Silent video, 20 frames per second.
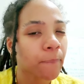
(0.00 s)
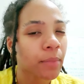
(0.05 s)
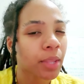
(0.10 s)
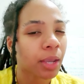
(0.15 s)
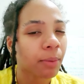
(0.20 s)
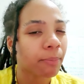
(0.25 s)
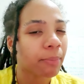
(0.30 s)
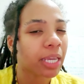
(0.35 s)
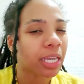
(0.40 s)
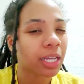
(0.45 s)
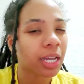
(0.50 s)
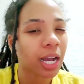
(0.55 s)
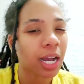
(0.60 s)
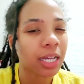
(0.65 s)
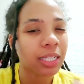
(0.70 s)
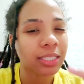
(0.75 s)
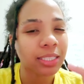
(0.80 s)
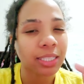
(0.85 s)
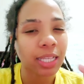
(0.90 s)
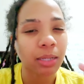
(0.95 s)
make
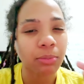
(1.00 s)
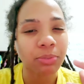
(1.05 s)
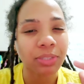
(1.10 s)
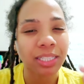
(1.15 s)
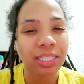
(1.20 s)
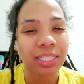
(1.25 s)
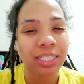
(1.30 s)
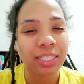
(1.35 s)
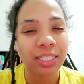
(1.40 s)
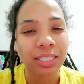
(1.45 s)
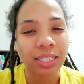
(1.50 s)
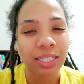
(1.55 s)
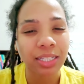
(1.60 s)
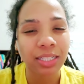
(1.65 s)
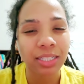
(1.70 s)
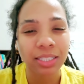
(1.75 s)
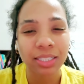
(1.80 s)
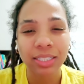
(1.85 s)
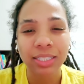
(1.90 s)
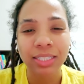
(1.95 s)
concepts
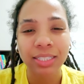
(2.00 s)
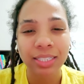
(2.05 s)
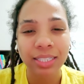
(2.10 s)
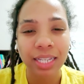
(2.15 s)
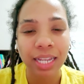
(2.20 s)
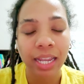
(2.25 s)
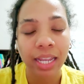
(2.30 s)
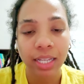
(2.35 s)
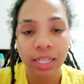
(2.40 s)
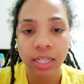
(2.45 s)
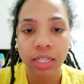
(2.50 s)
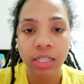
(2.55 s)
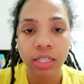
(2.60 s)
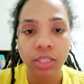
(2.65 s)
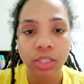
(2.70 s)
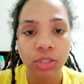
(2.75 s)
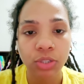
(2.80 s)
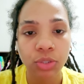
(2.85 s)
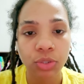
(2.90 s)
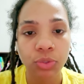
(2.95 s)
stick
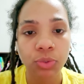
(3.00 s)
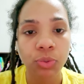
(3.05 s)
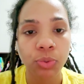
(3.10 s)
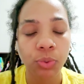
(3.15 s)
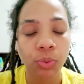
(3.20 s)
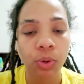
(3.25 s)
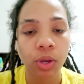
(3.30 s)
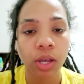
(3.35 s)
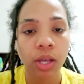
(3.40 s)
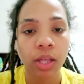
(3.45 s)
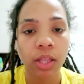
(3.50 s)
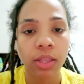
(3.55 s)
to